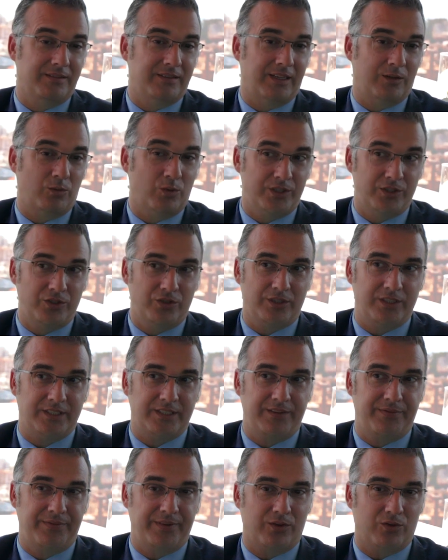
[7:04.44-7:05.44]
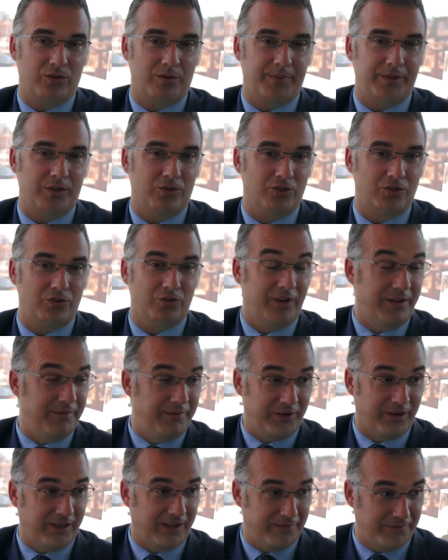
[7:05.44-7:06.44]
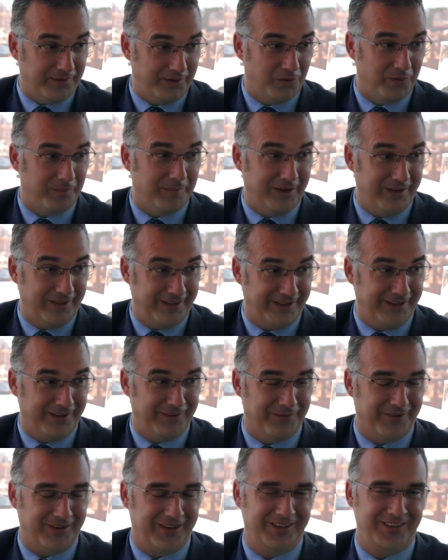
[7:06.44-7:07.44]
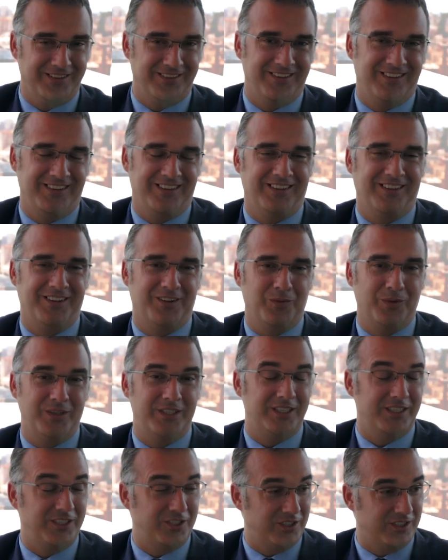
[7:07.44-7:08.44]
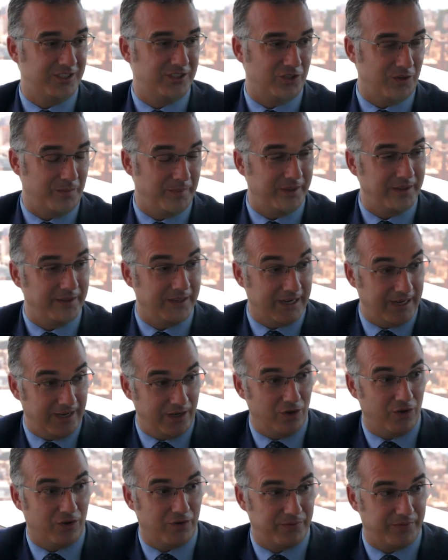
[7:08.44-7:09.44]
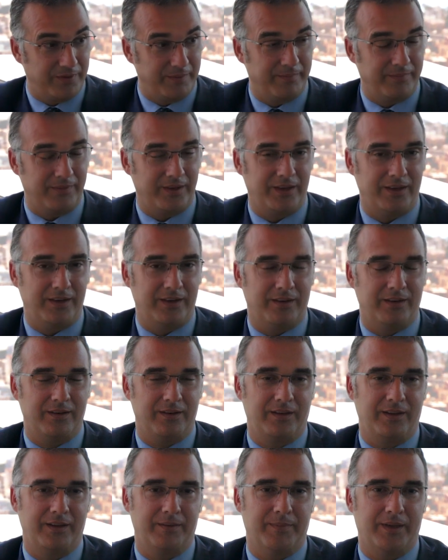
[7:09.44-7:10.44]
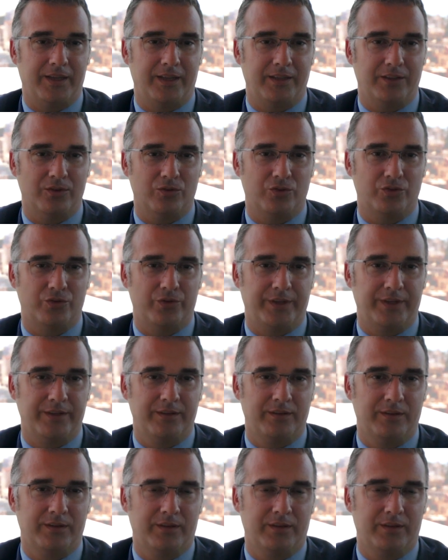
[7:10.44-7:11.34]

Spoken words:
that question is difficult because you never have a normal day, right? Which is something that I love in my industry.